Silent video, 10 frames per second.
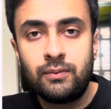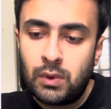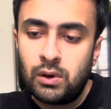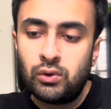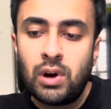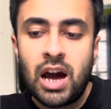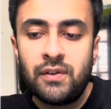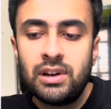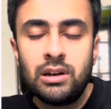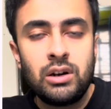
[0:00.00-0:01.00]
So
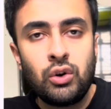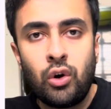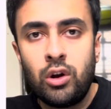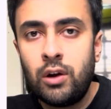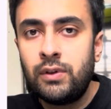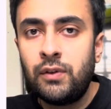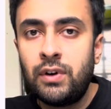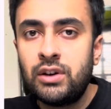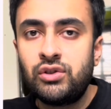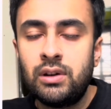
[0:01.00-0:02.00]
having learned all of the
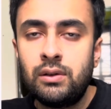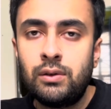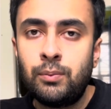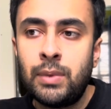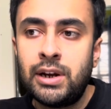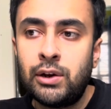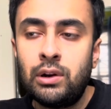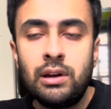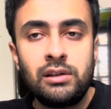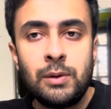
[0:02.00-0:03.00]
functions
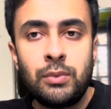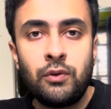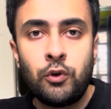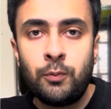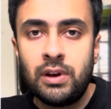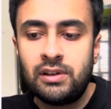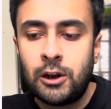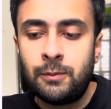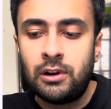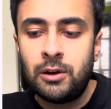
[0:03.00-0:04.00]
meticulously performed by
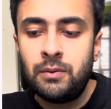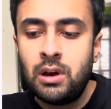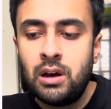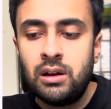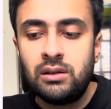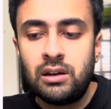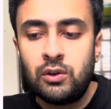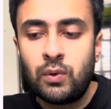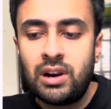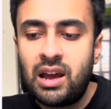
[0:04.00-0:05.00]
cerebellum, there is
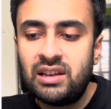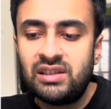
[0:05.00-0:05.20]
one last